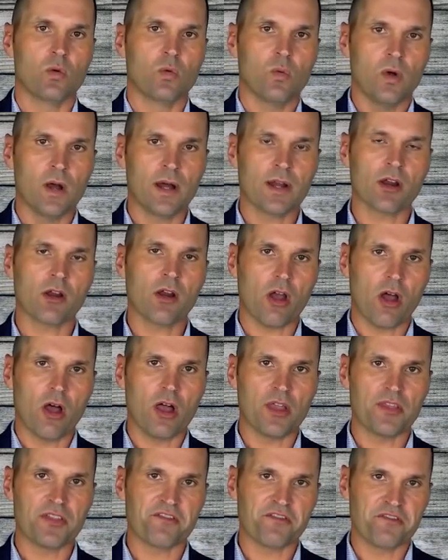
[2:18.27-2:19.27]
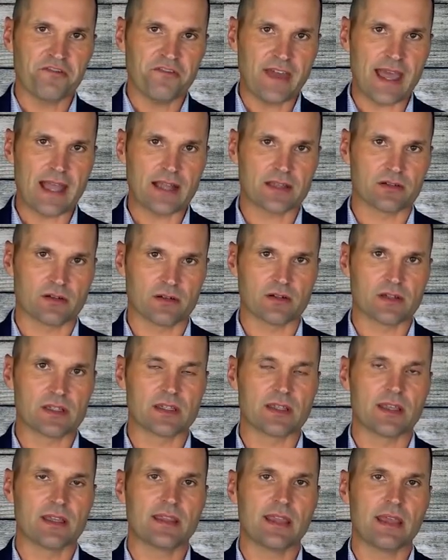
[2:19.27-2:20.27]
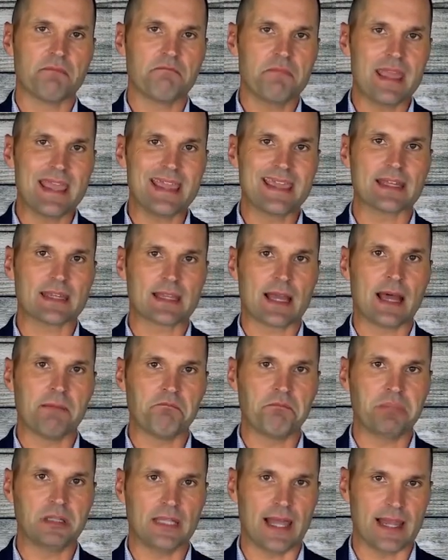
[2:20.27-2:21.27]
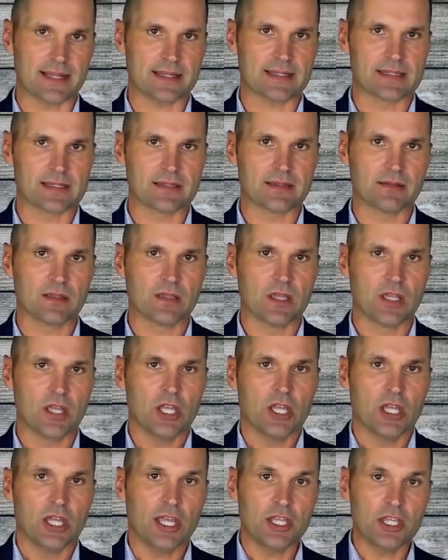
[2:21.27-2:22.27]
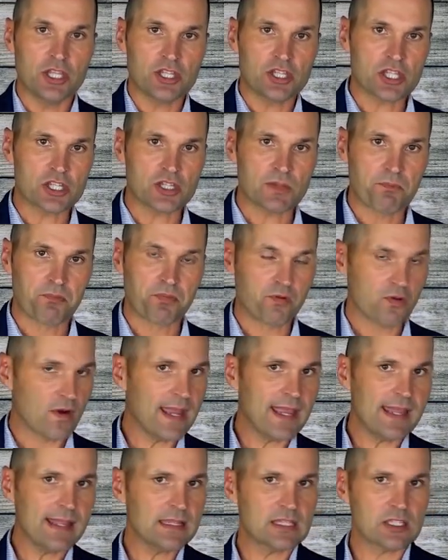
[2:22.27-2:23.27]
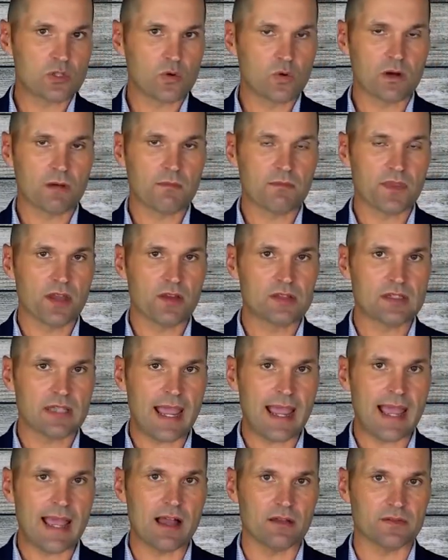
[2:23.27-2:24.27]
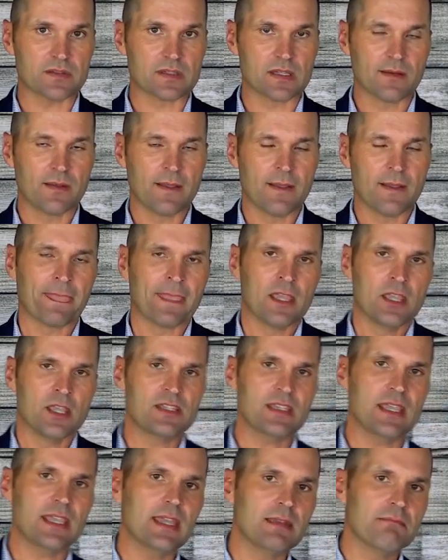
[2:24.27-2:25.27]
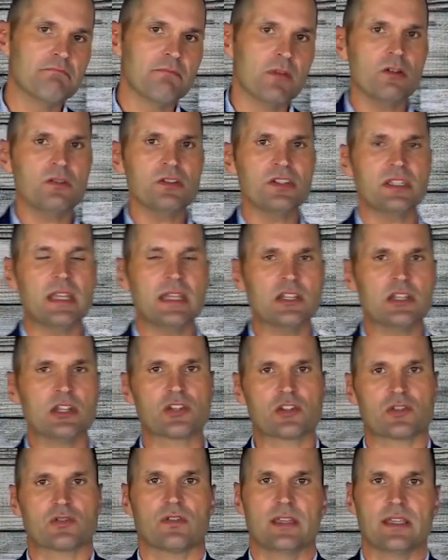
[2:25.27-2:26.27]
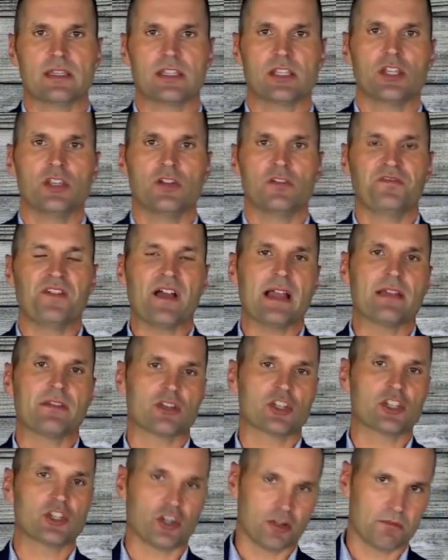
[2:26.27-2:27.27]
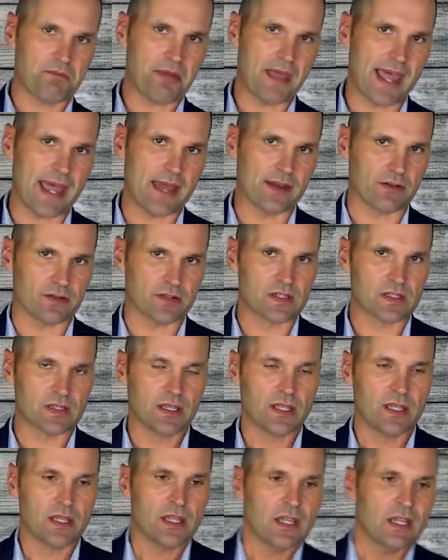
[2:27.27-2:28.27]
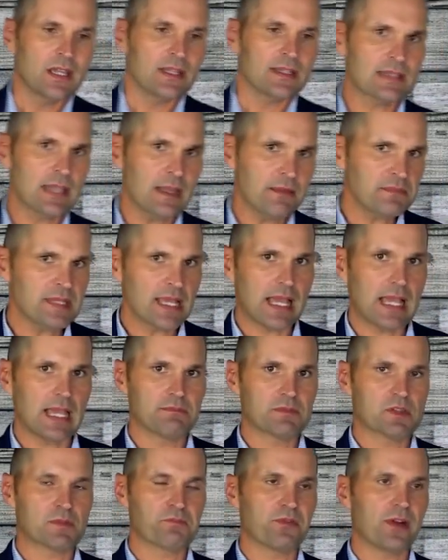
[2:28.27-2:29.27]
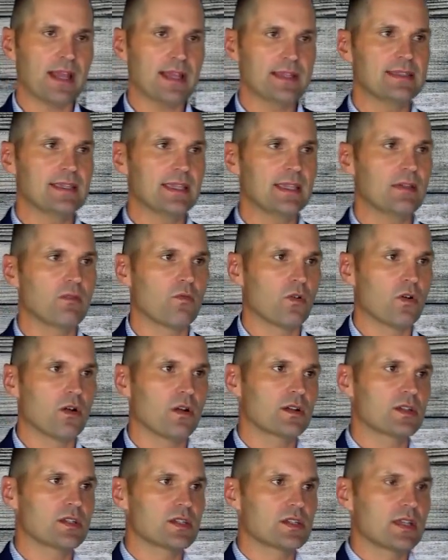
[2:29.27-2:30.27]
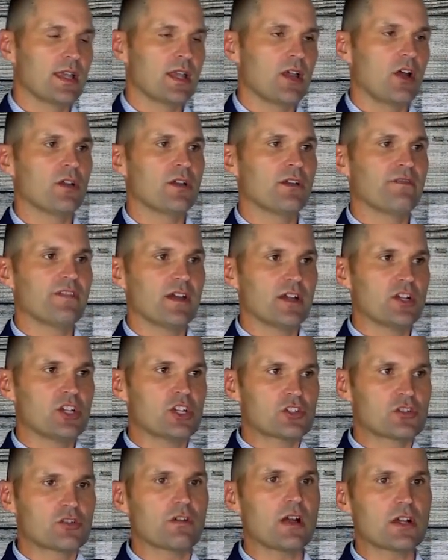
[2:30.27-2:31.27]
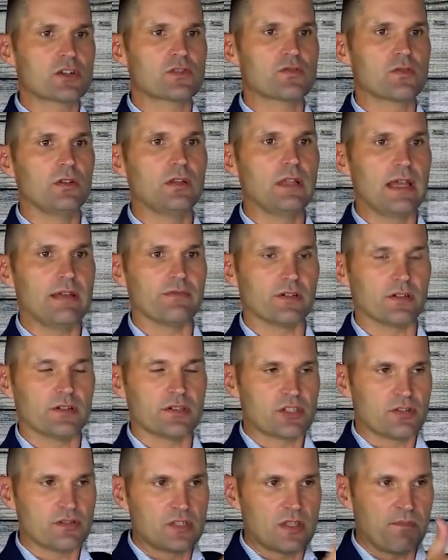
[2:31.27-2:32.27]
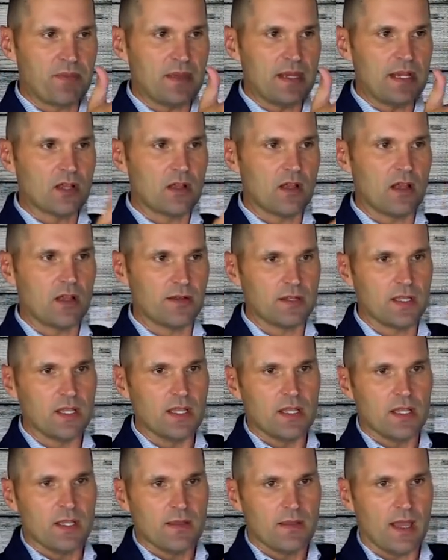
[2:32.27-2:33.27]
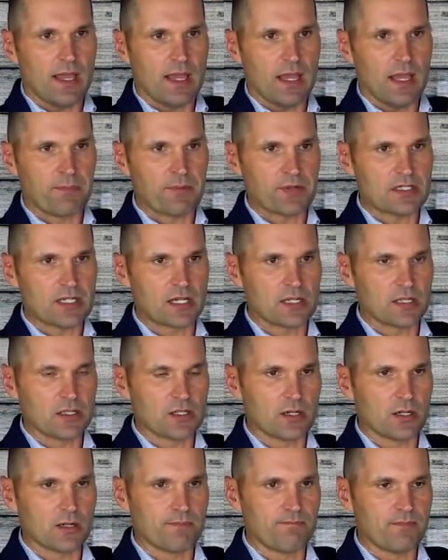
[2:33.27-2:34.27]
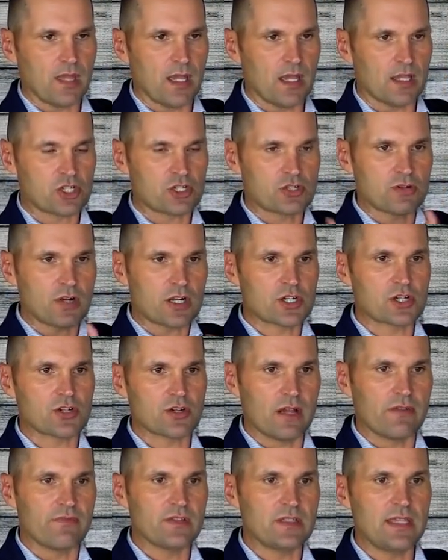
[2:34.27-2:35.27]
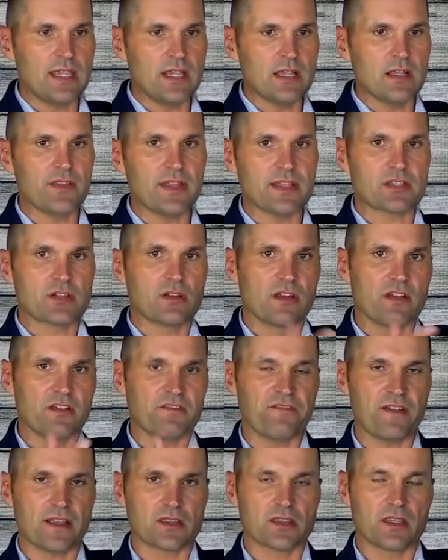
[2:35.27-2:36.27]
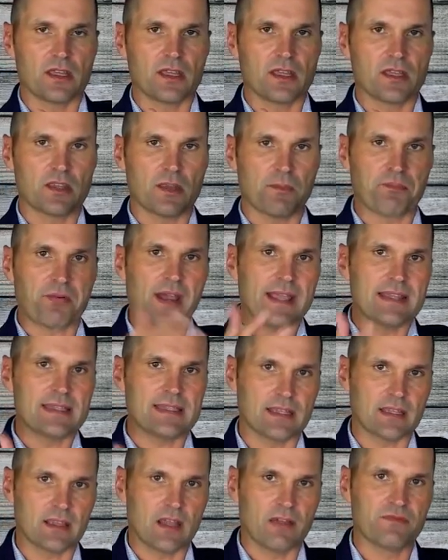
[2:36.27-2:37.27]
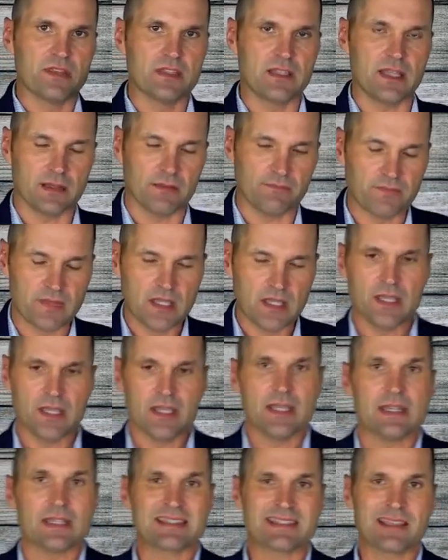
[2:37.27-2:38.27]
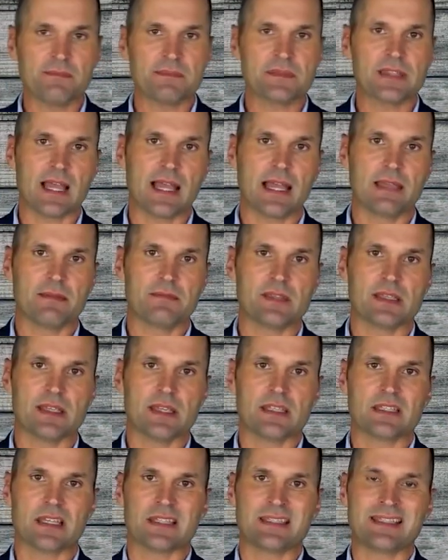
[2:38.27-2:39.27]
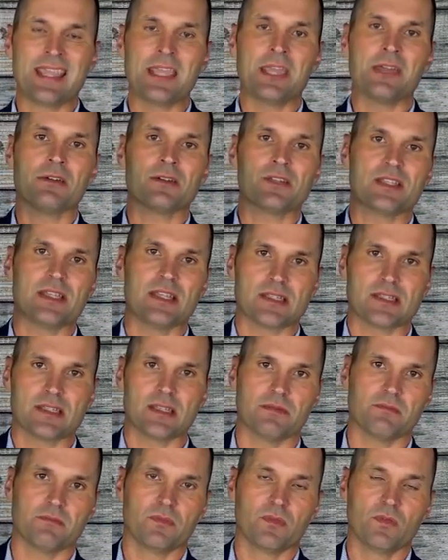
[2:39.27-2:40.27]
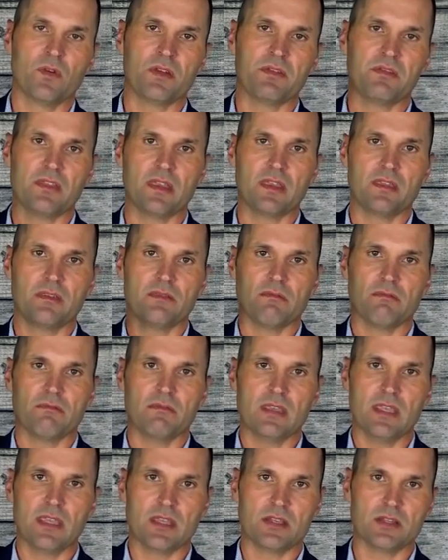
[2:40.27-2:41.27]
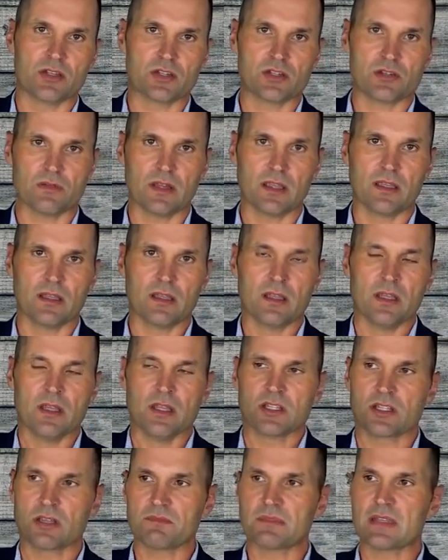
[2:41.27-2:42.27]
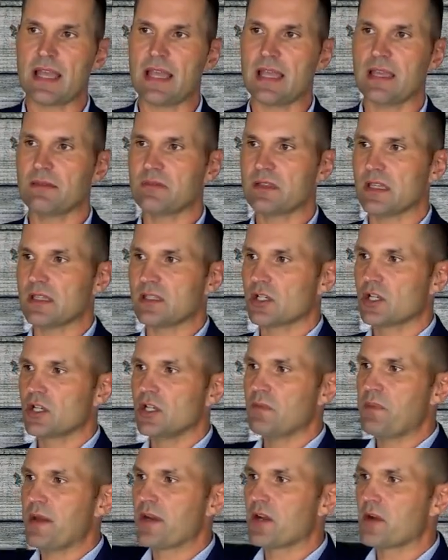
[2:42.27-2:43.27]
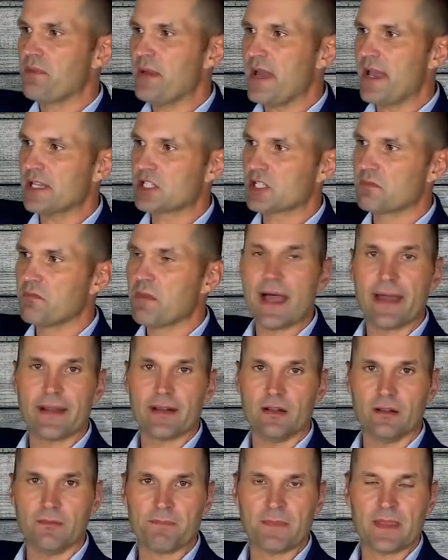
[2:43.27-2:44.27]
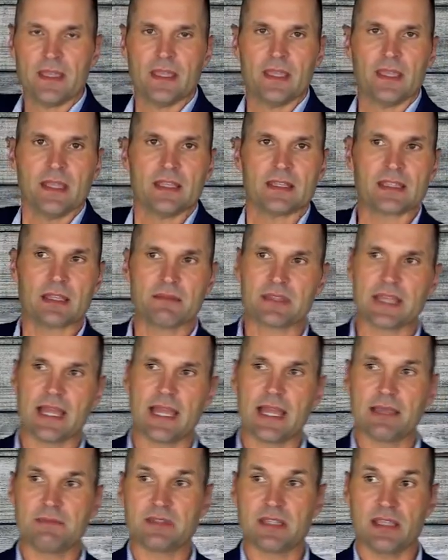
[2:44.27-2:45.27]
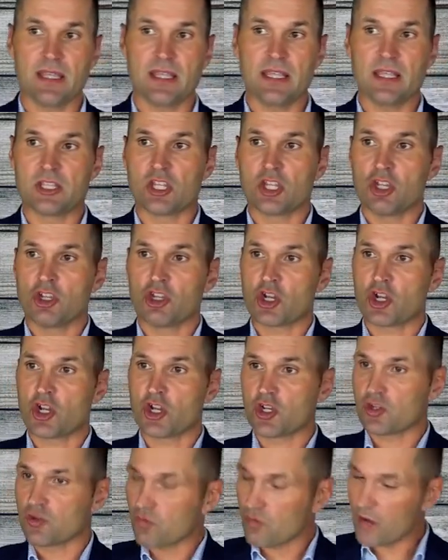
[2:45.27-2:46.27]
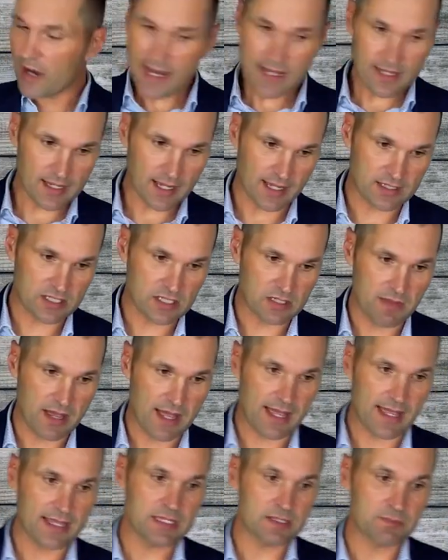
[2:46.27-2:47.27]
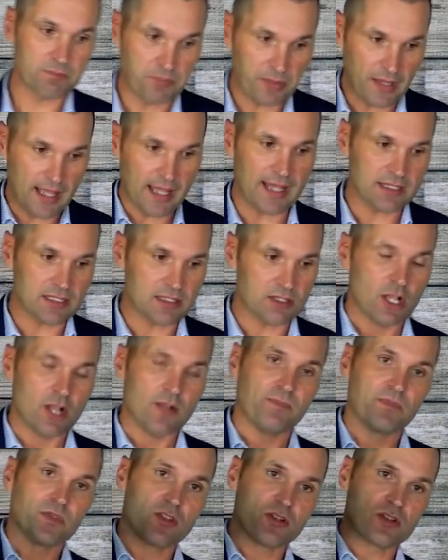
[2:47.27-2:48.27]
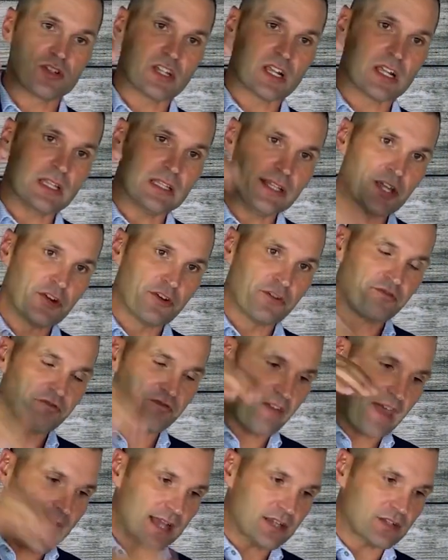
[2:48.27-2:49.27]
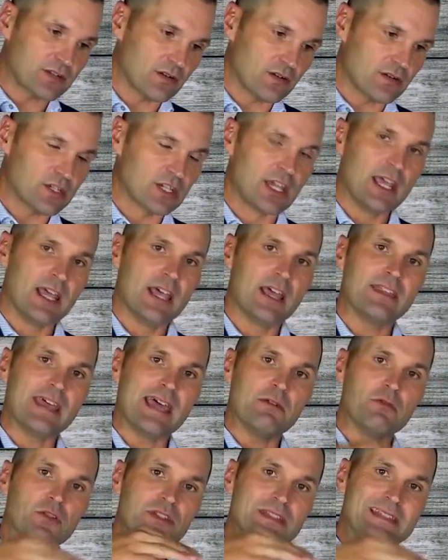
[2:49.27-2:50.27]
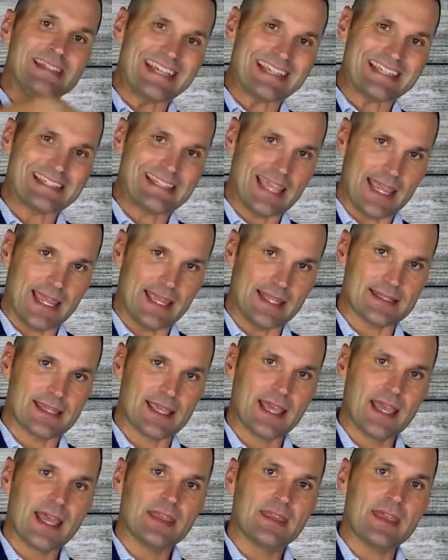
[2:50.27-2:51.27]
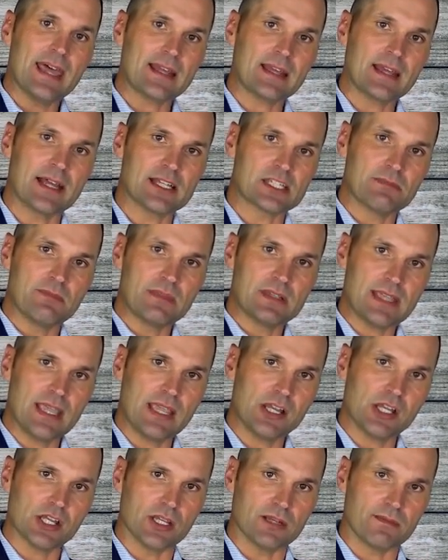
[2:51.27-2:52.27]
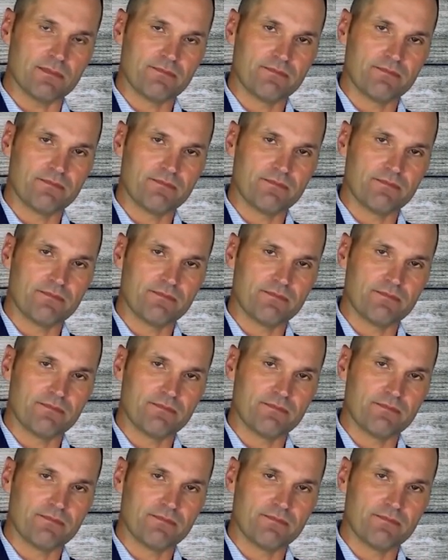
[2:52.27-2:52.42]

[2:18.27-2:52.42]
What are all the factors that make it complex? And you just brainstorm those out. You see, in most industries, you'll find there's certain patterns. Sometimes pricing works on a very structural level. So depending on a particular structure of a deal, that's going to affect the pricing of the deal. Sometimes it's a tiered system within the industry. Sometimes it's a good, better, best model. Sometimes it's straight customized, but there's clear factors that will dictate that customization.